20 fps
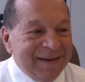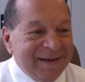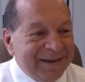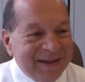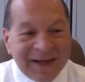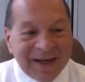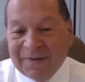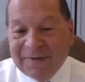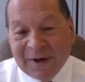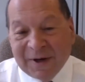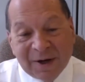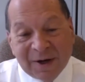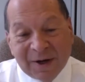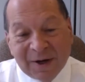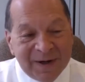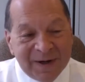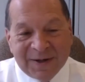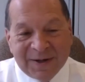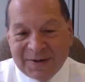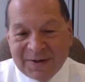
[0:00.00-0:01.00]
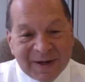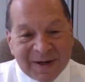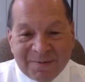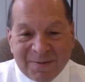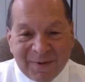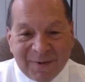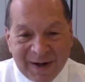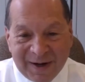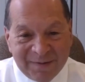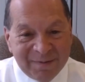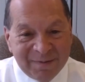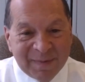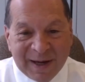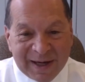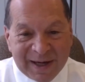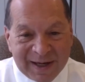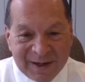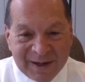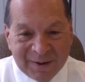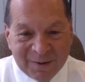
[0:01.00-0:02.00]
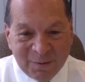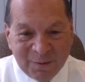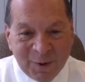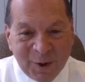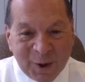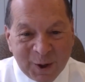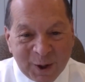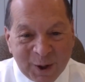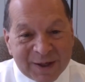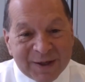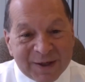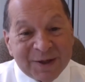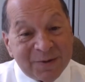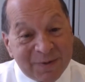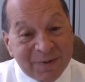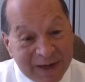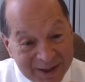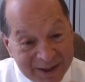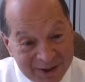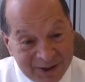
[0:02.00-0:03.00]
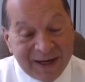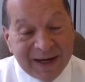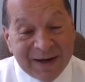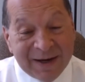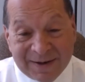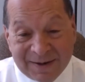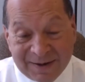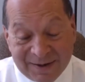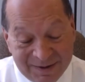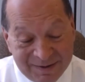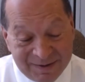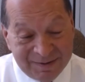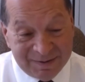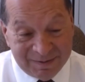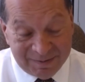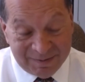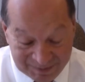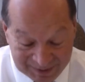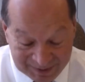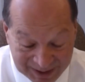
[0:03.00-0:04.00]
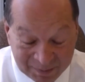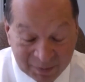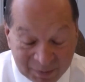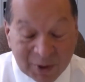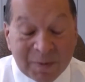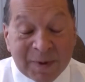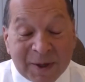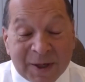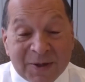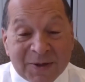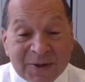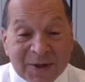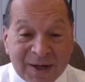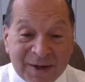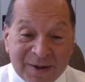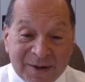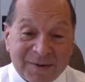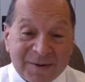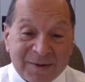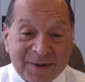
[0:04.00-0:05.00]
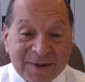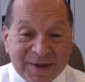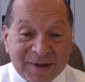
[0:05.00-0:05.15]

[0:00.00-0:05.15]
they've got to find some way of making it work to actually get their property sold.